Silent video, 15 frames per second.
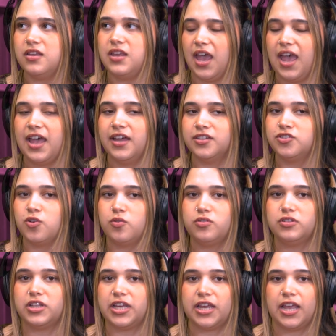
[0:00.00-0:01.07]
Yeah,
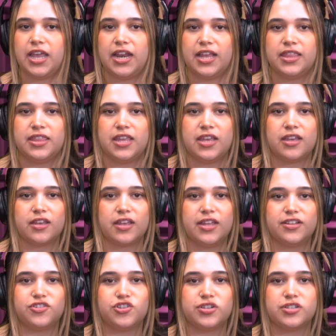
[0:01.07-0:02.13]
totally. And I think
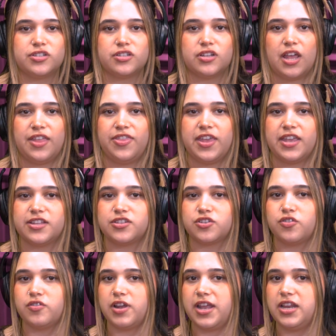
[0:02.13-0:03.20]
it's
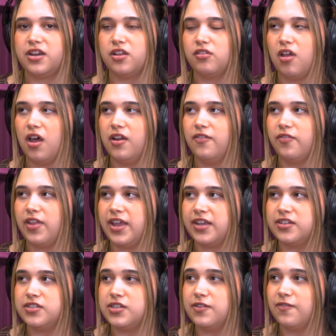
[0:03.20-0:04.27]
created a lot of
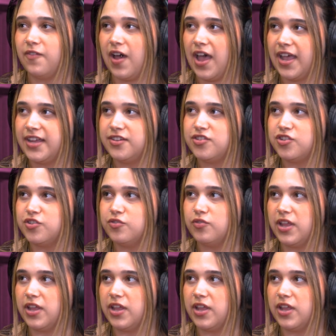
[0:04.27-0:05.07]
like divide too,